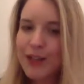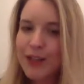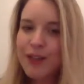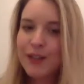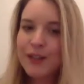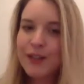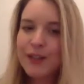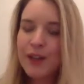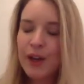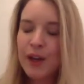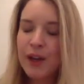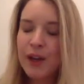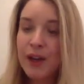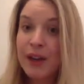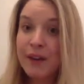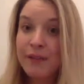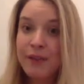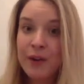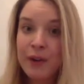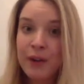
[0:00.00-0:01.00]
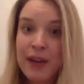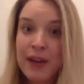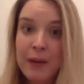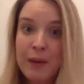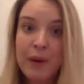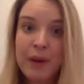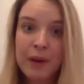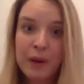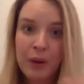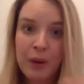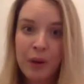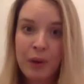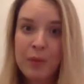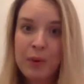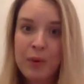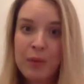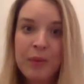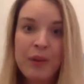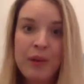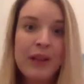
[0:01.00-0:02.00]
So if you're keeping
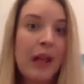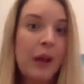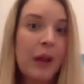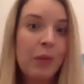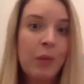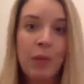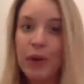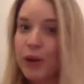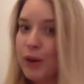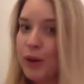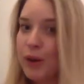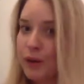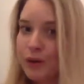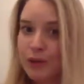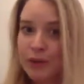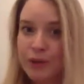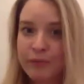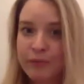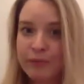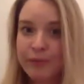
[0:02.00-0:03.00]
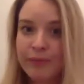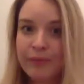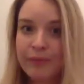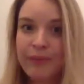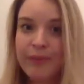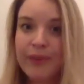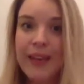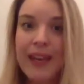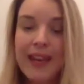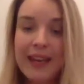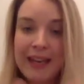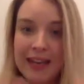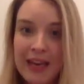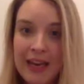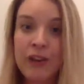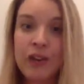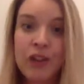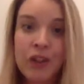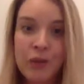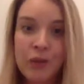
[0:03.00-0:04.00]
open with like what you're
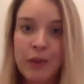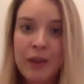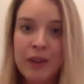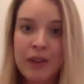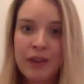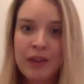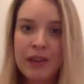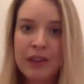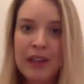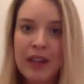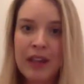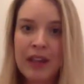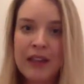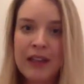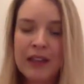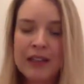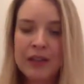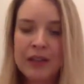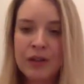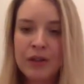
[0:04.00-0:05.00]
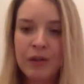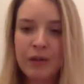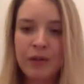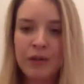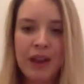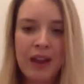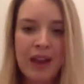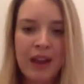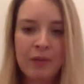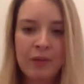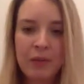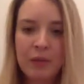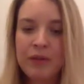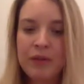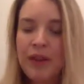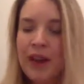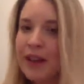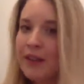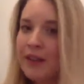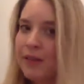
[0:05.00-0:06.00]
engaging with online, and sort of like, and
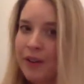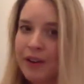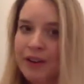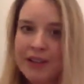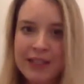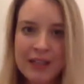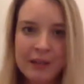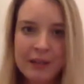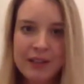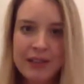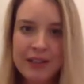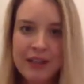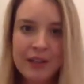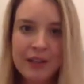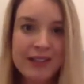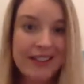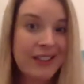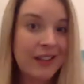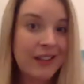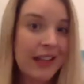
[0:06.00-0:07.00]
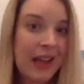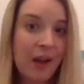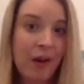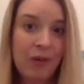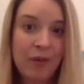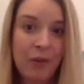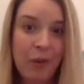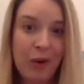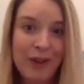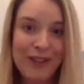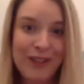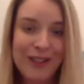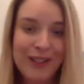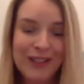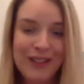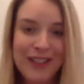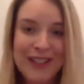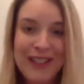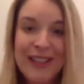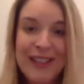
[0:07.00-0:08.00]
we've had very deep discussions of what's
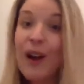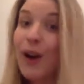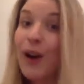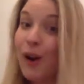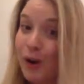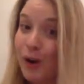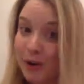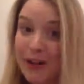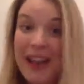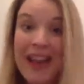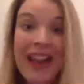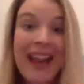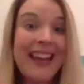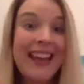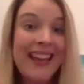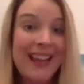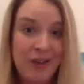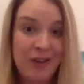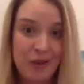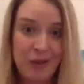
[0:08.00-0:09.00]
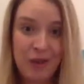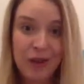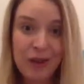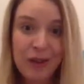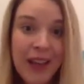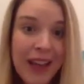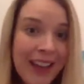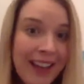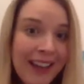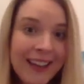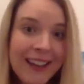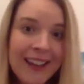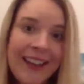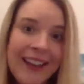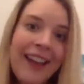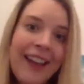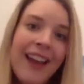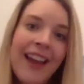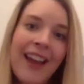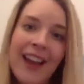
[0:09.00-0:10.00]
okay and not okay,
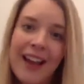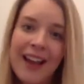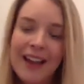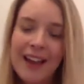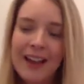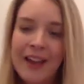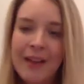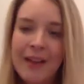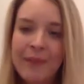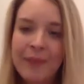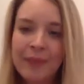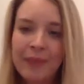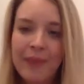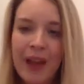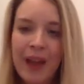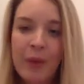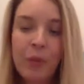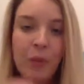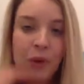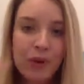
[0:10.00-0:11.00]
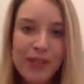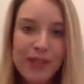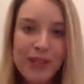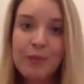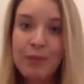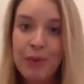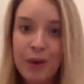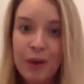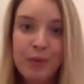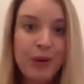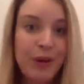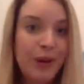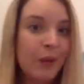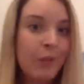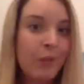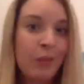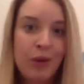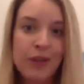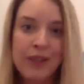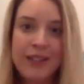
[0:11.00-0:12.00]
and what's appropriate
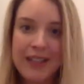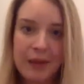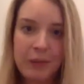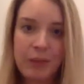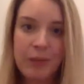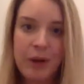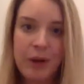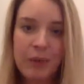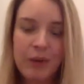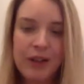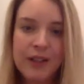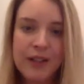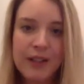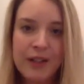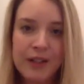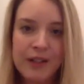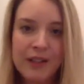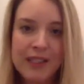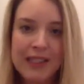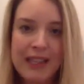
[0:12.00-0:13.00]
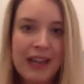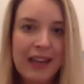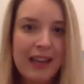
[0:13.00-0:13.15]
and what's inappropriate. So it's